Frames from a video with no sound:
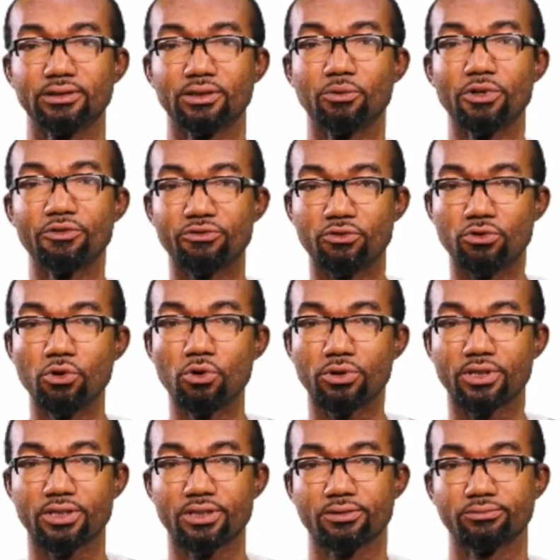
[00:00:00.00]
with
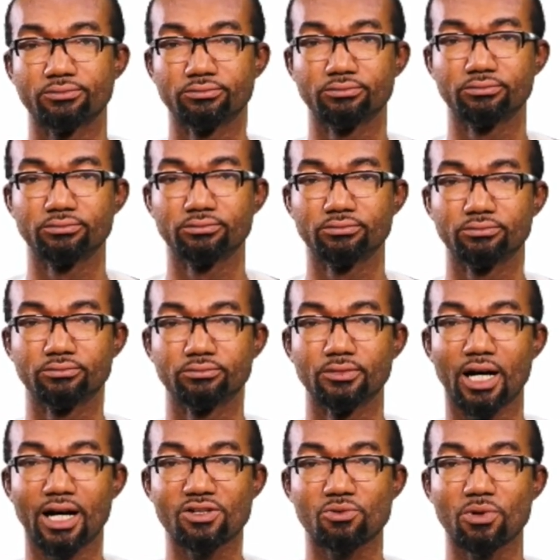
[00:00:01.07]
growth
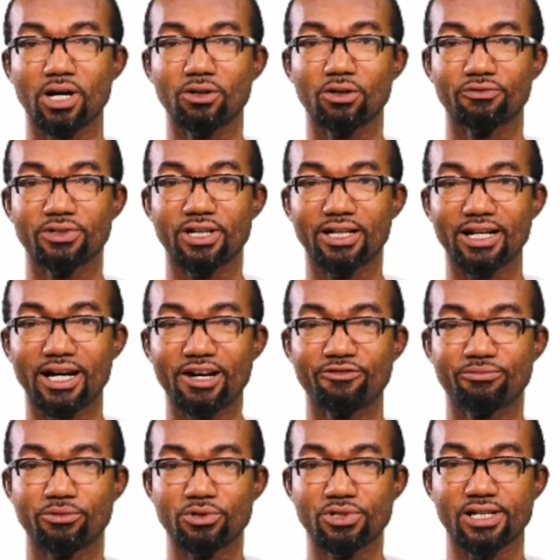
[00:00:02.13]
as one of the life
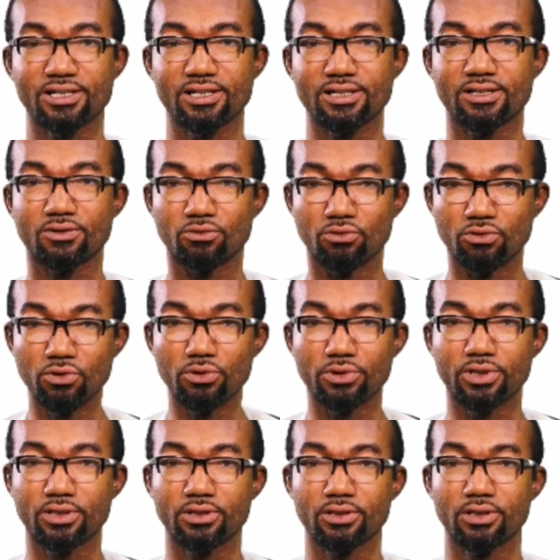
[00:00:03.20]
processes,
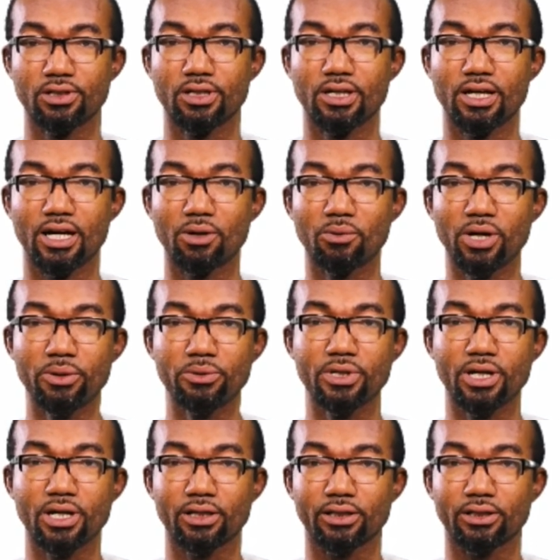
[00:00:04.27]
growth. And when we
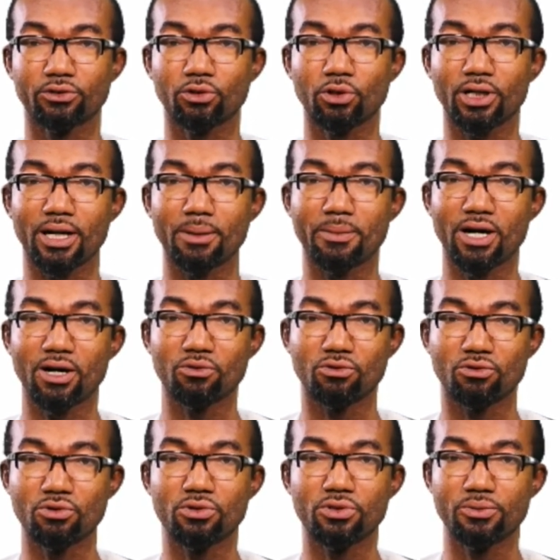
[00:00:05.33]
talk about
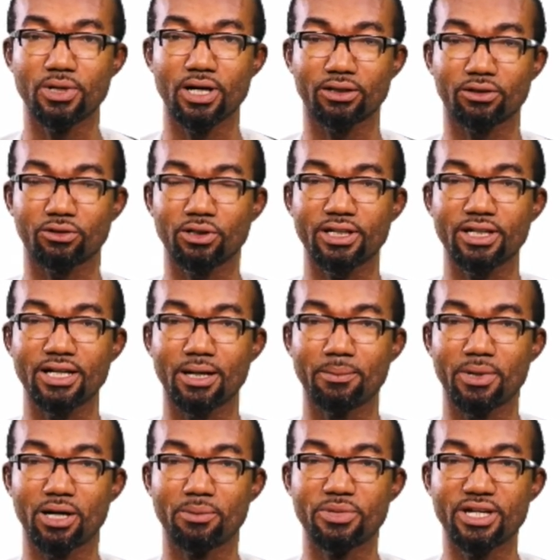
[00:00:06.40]
growth, we are talking
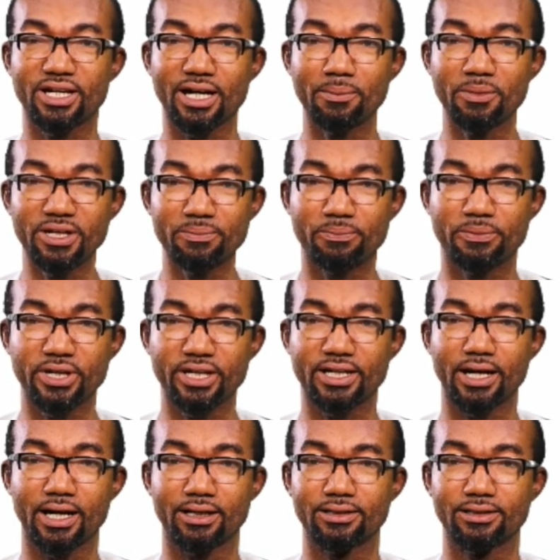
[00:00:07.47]
about becoming
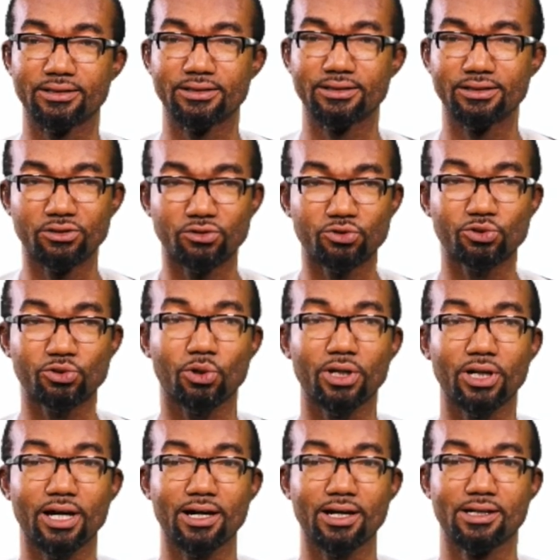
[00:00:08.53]
bigger,
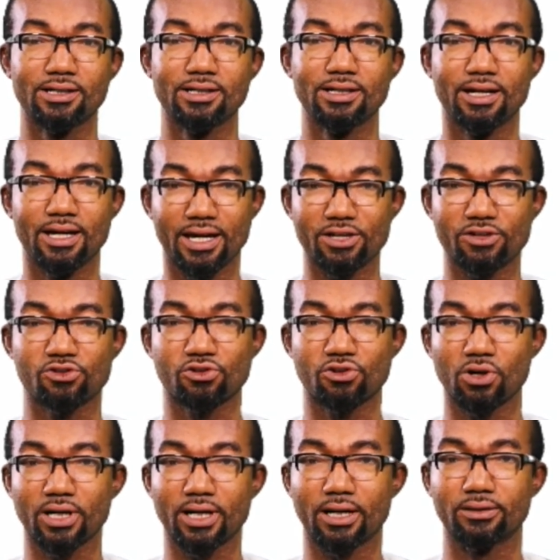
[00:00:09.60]
taller, and
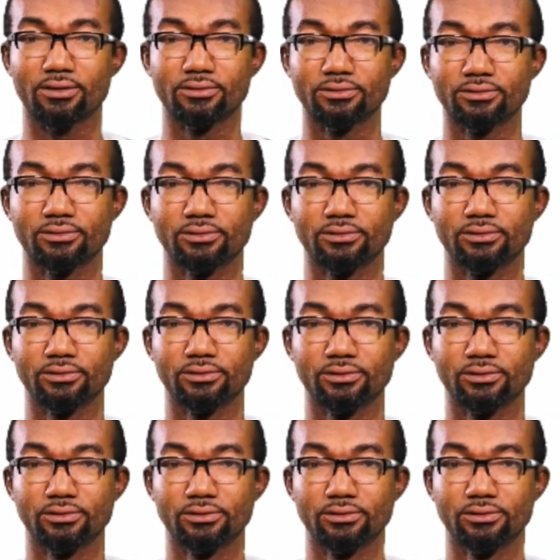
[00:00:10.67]
stronger.
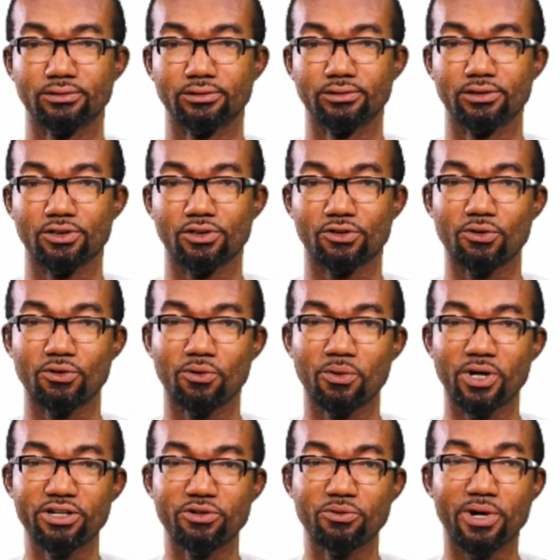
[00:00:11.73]
So
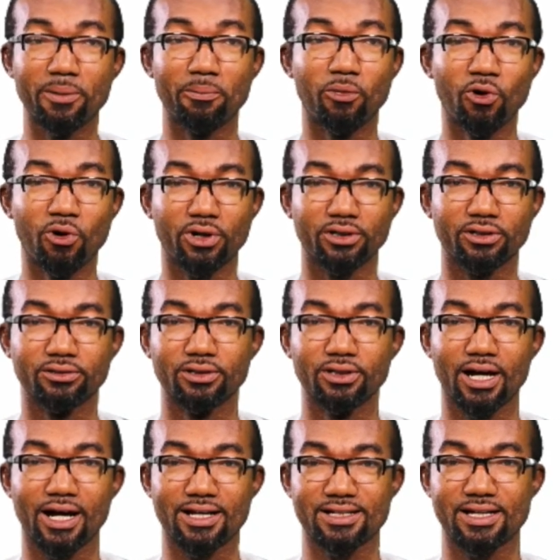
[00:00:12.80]
when you were born
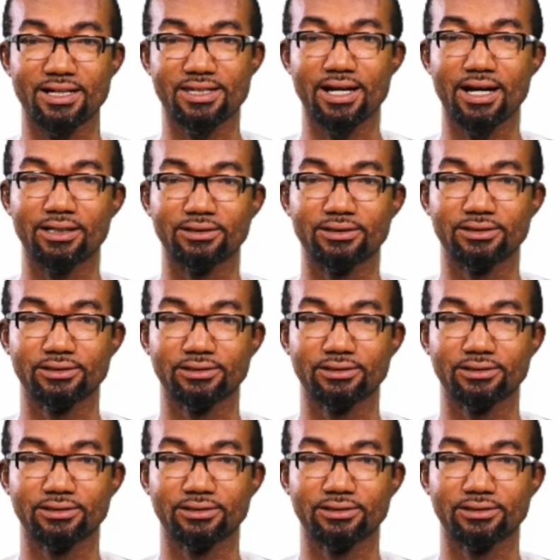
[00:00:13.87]
as a child,